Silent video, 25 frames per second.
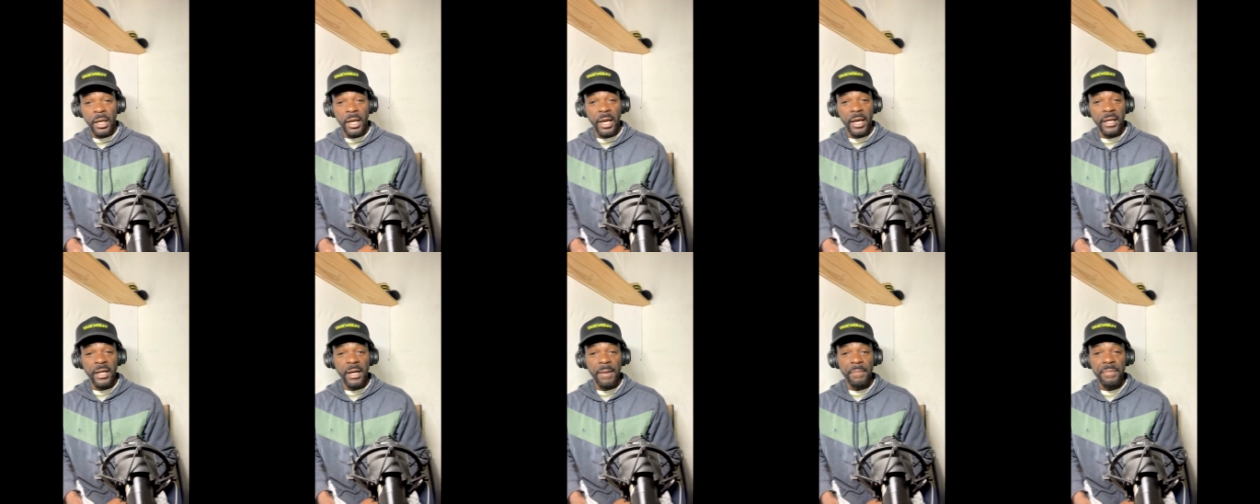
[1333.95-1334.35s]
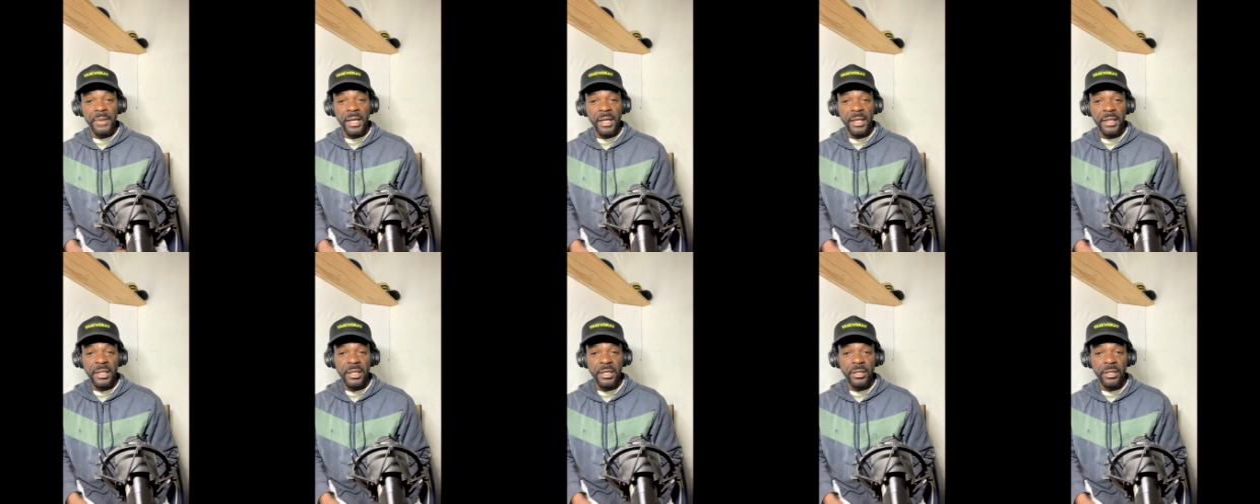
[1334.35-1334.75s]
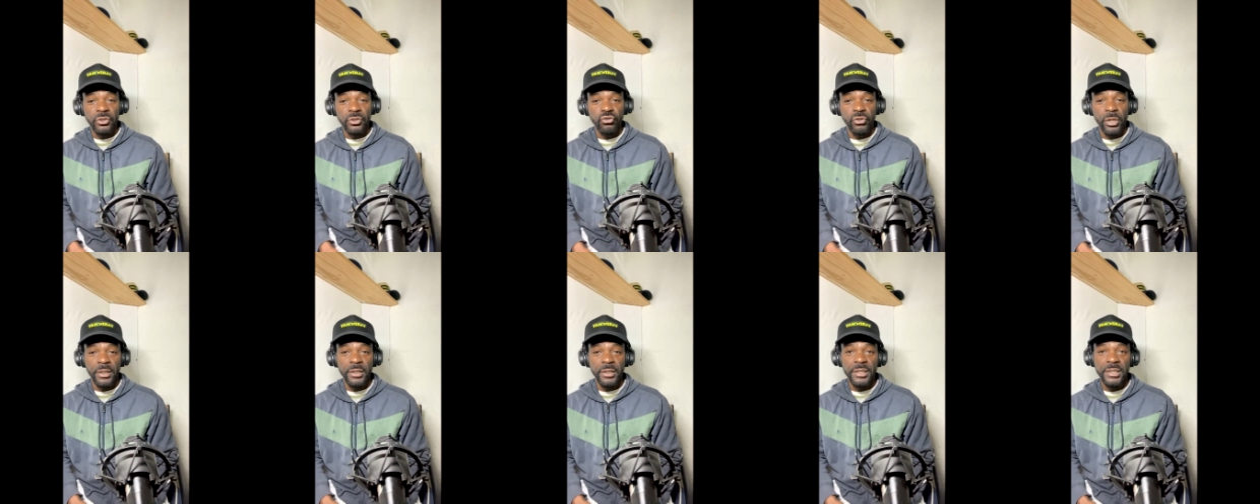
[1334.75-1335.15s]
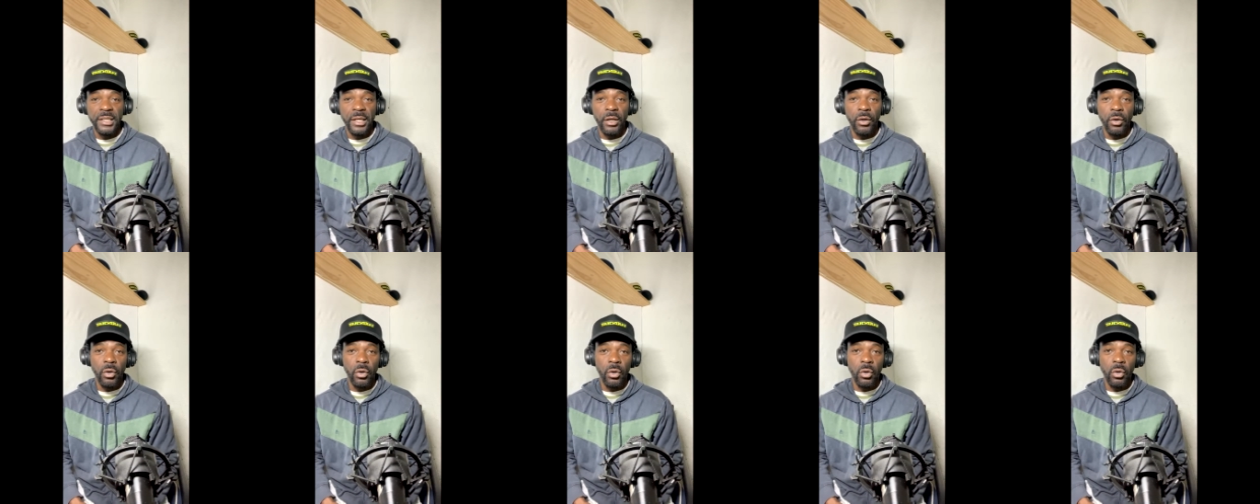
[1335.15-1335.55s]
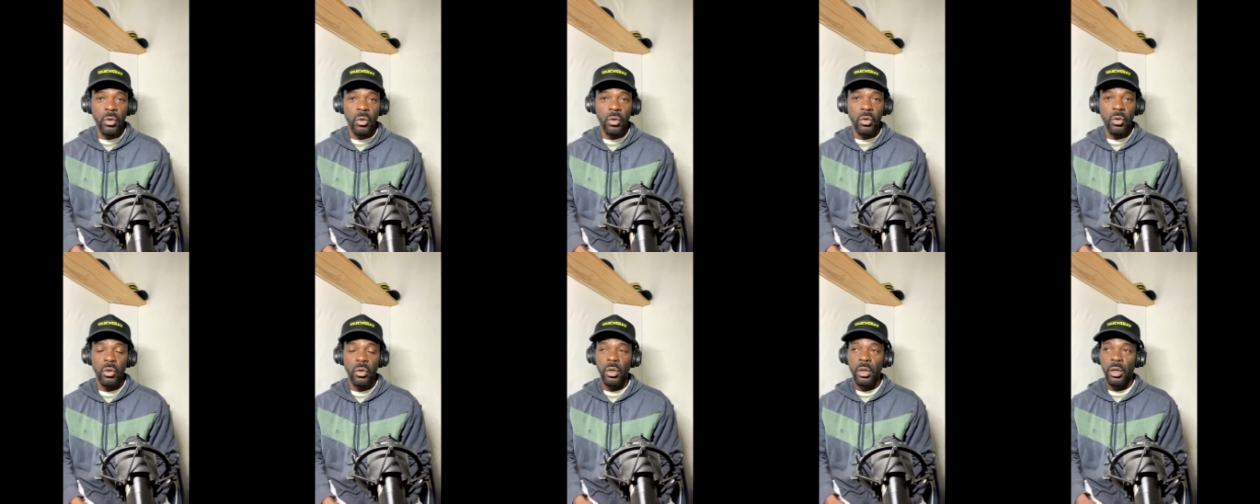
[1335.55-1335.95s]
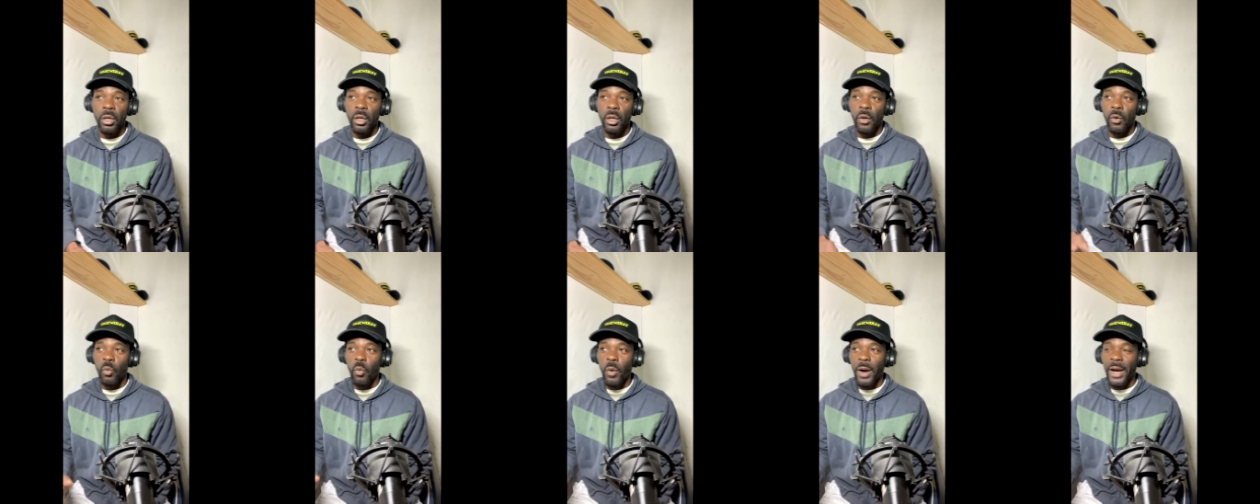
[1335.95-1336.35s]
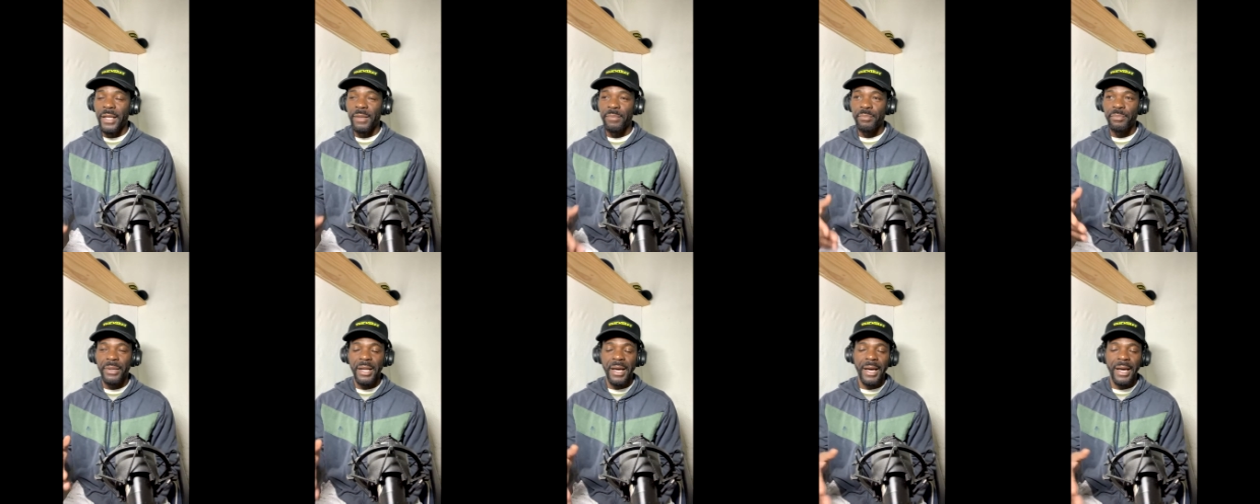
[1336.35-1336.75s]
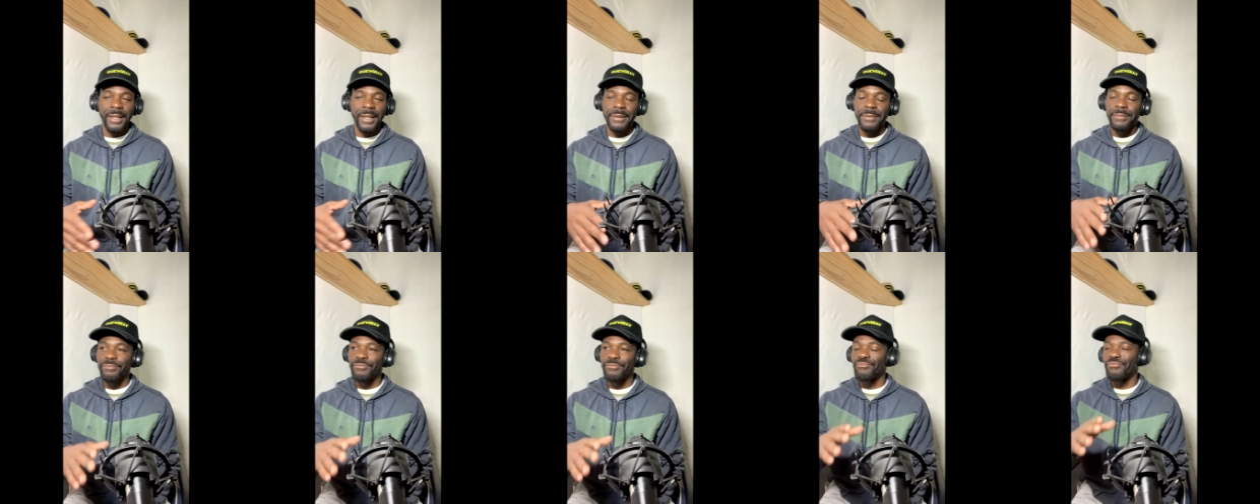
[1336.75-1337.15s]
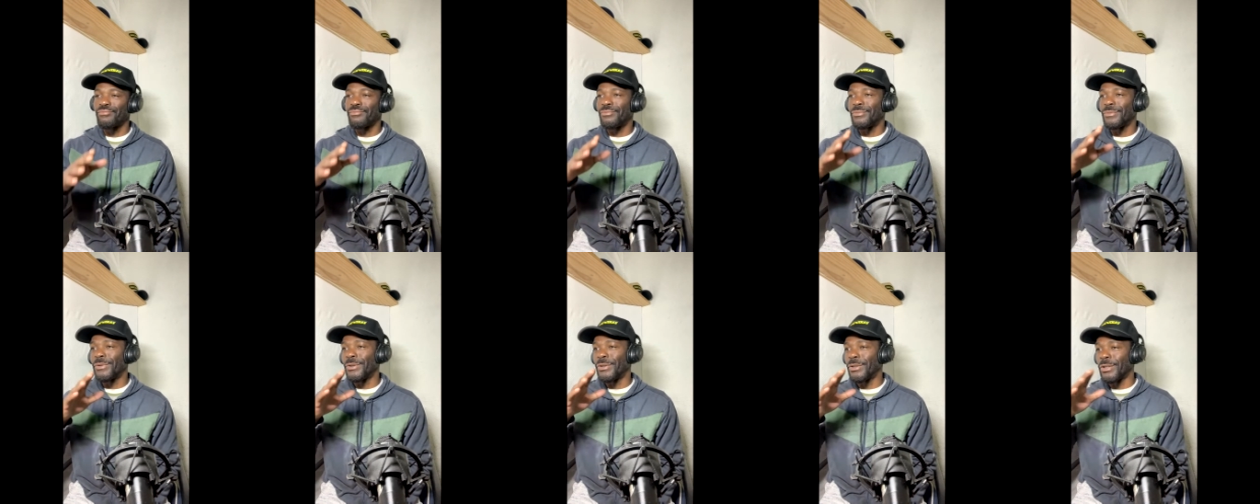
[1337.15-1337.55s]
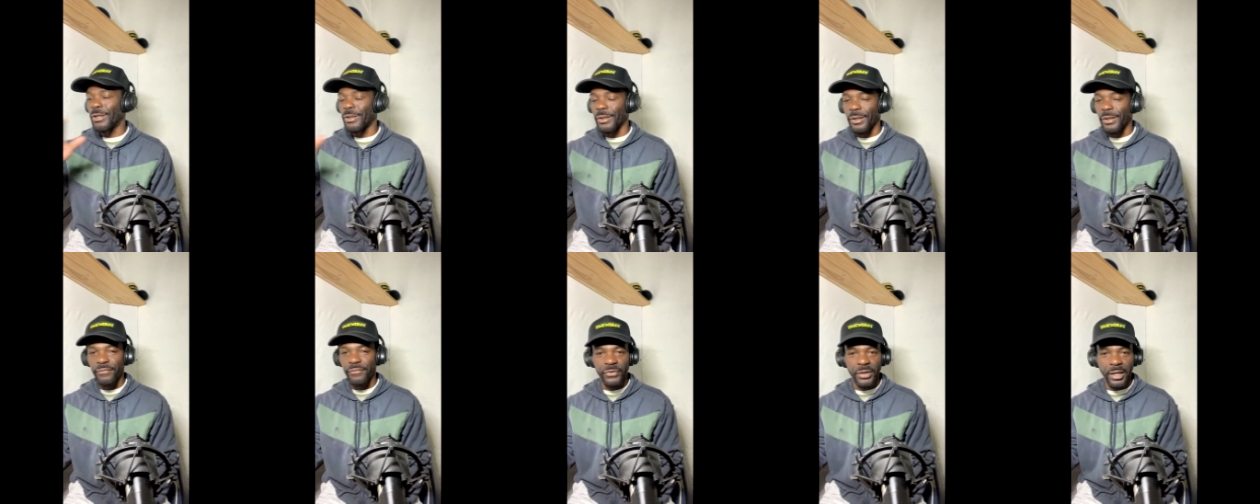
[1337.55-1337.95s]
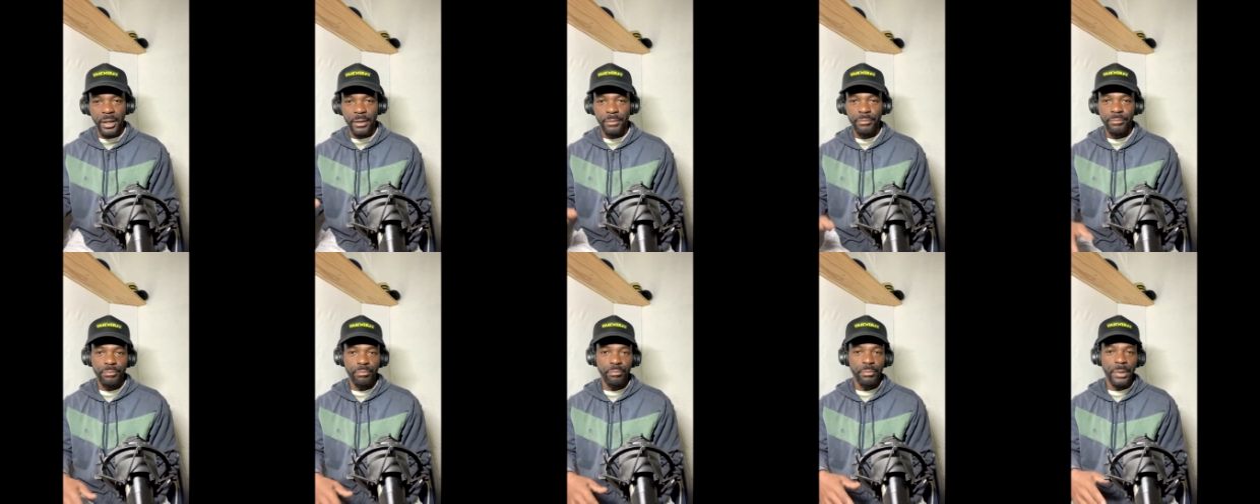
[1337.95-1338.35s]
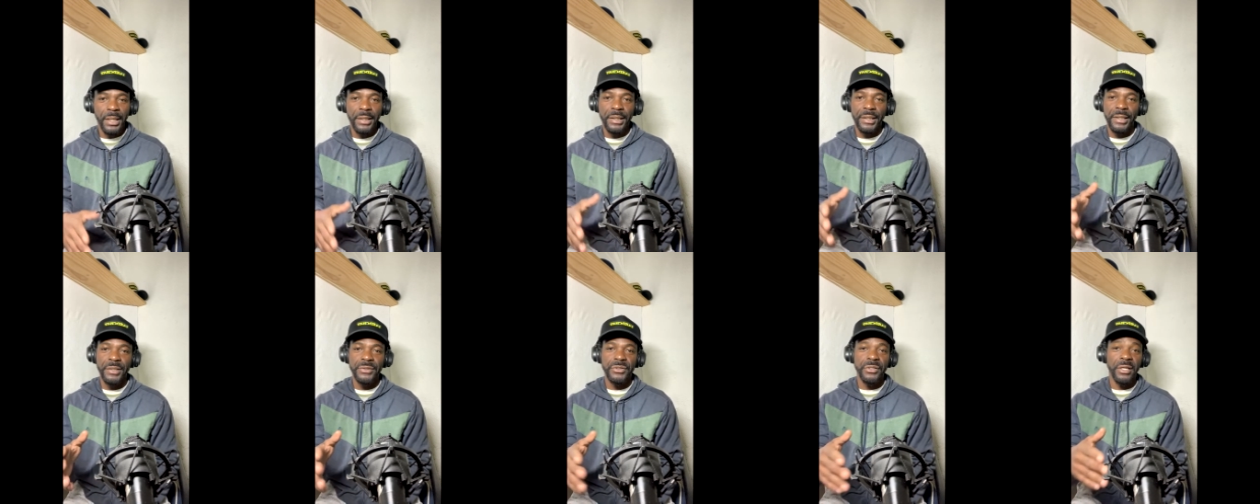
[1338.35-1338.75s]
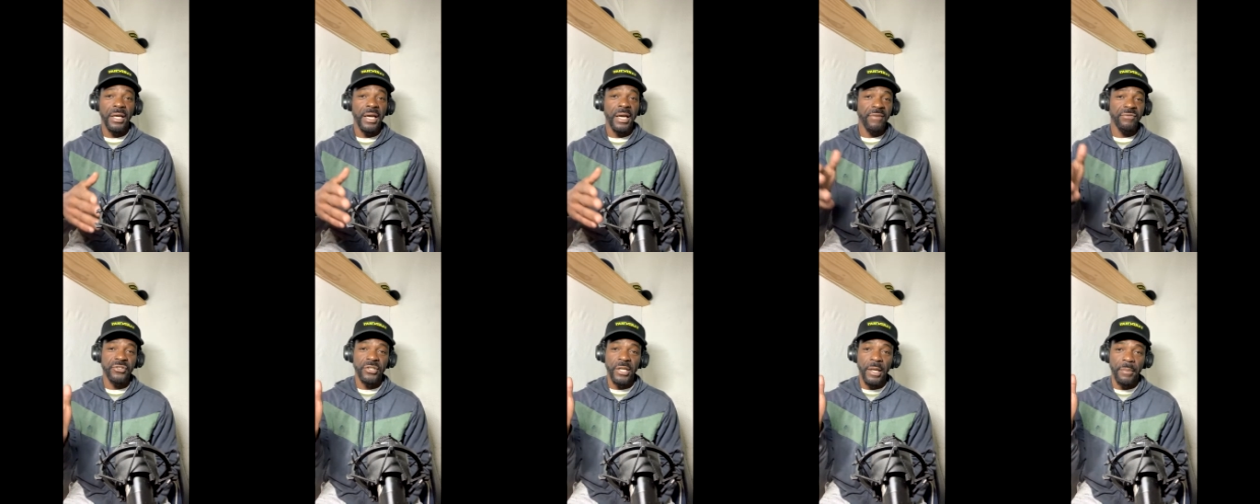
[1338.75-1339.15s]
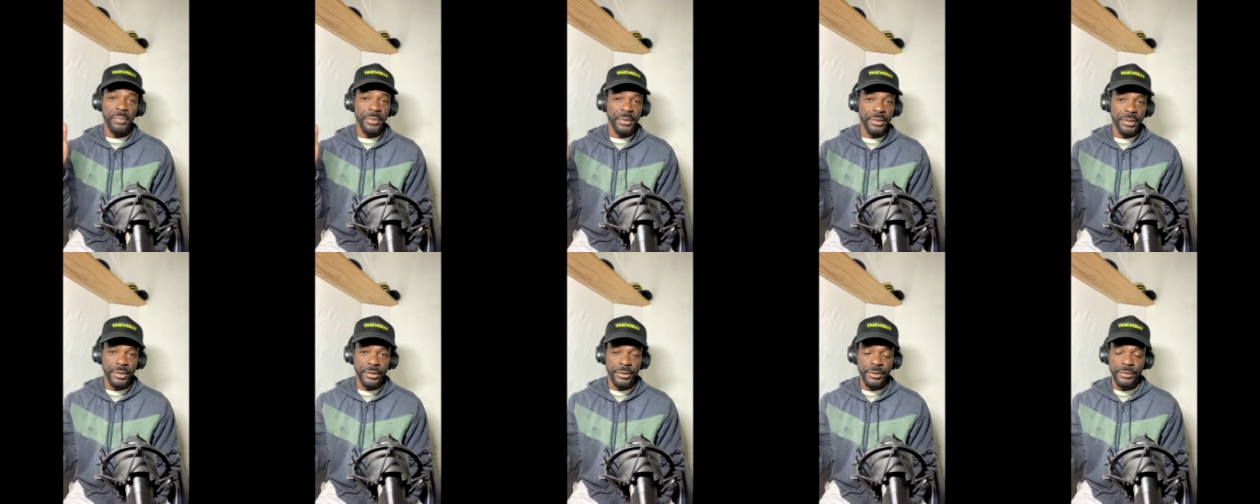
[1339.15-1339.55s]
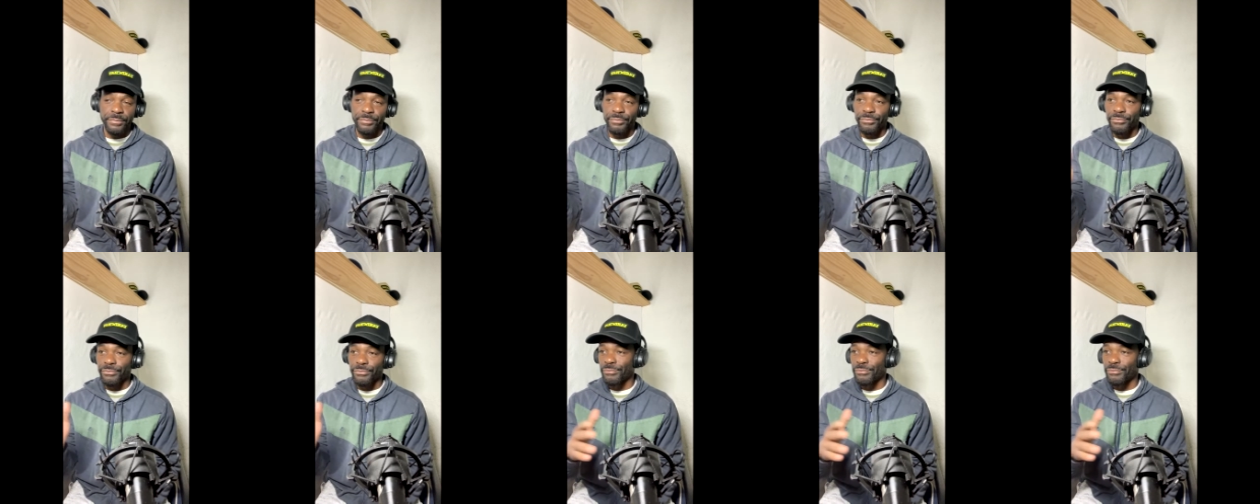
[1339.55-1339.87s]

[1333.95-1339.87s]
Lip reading: And I'm not here trying to say, oh, white, black, none of that. My kids are half Japanese.